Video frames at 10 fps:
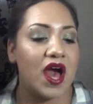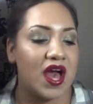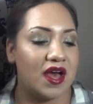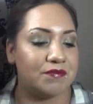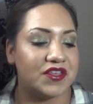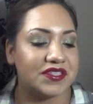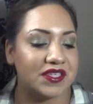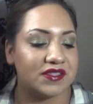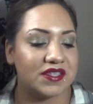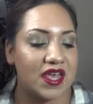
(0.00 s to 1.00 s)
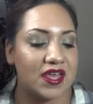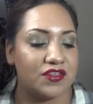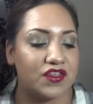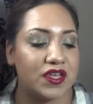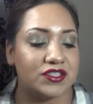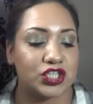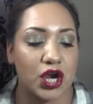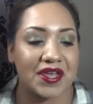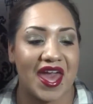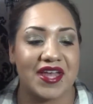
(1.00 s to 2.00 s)
Um, this is in the
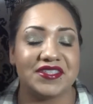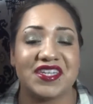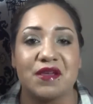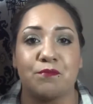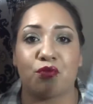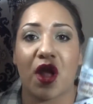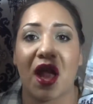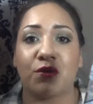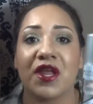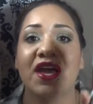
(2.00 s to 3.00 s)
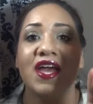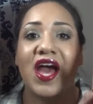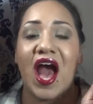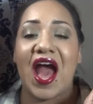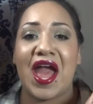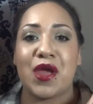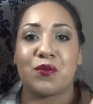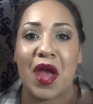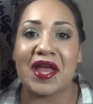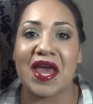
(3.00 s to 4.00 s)
dark and and deep brown. I
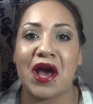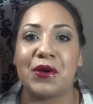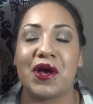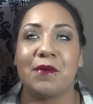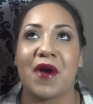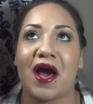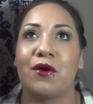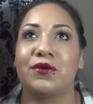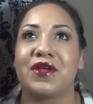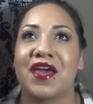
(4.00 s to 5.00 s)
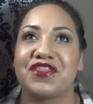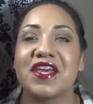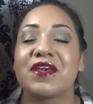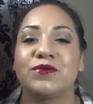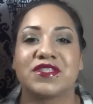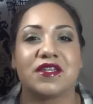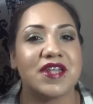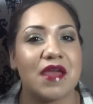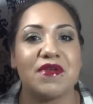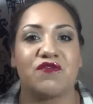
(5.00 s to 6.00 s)
ran out about, I think it was the
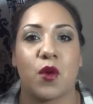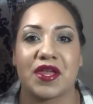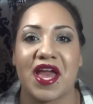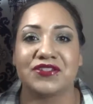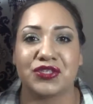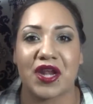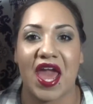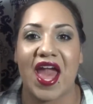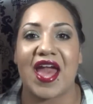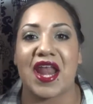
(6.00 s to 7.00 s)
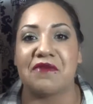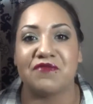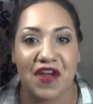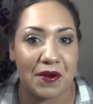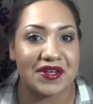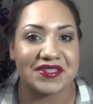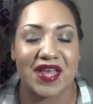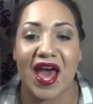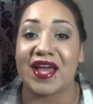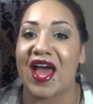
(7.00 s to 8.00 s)
day before yesterday, and I'm very
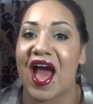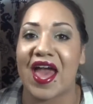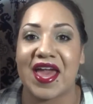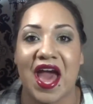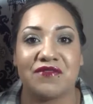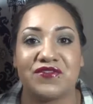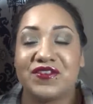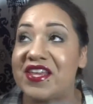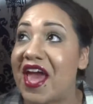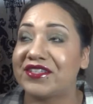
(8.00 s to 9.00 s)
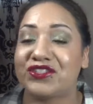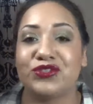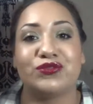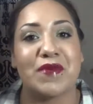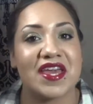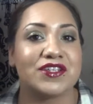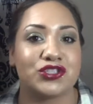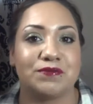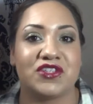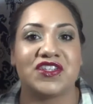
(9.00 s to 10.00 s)
sad. I have yet to make a
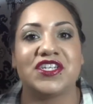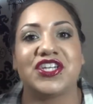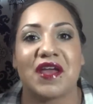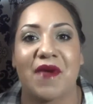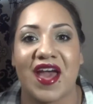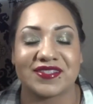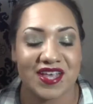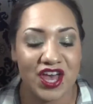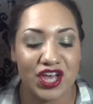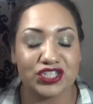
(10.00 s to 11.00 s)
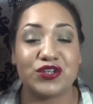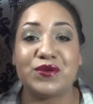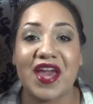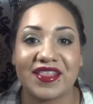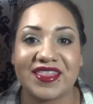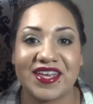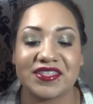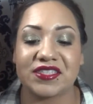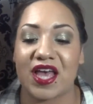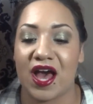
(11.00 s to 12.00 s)
trip to TJ Maxx to get
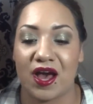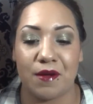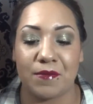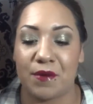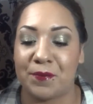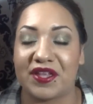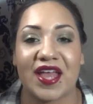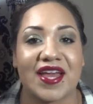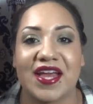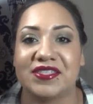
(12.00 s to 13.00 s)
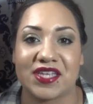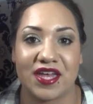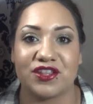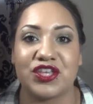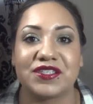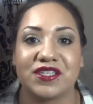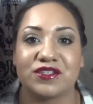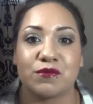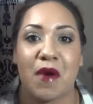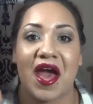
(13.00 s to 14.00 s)
this, um, but like I said, this
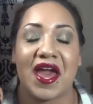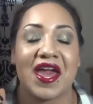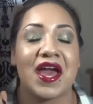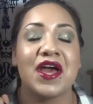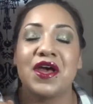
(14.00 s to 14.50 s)
is my